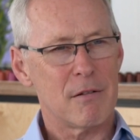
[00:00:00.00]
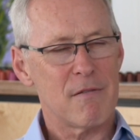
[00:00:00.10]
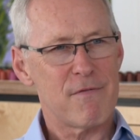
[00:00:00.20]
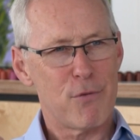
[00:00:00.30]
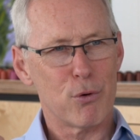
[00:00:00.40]

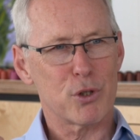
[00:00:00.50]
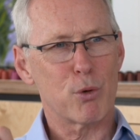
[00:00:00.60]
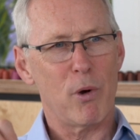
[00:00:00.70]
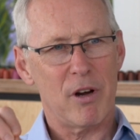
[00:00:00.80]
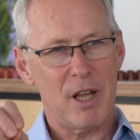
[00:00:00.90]

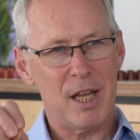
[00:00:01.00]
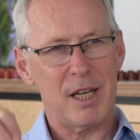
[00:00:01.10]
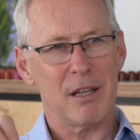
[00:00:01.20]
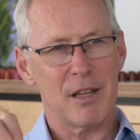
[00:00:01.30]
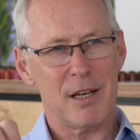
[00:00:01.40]
foursquare,
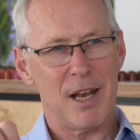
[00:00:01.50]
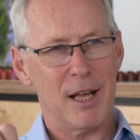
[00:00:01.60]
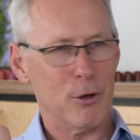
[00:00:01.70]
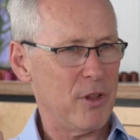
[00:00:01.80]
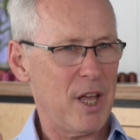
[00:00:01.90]
hitting the
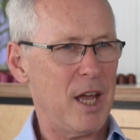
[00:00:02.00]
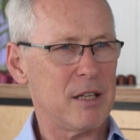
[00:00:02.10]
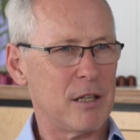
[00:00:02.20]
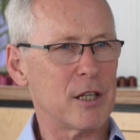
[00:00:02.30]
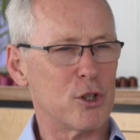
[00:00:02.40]
nail on the head
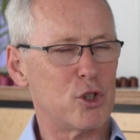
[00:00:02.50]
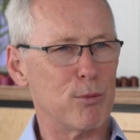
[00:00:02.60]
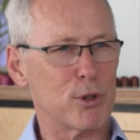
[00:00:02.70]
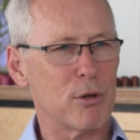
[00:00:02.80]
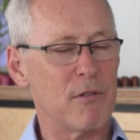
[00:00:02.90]
that the
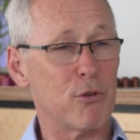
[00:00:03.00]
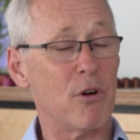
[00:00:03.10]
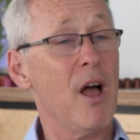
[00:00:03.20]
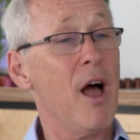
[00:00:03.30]
consumer is looking for,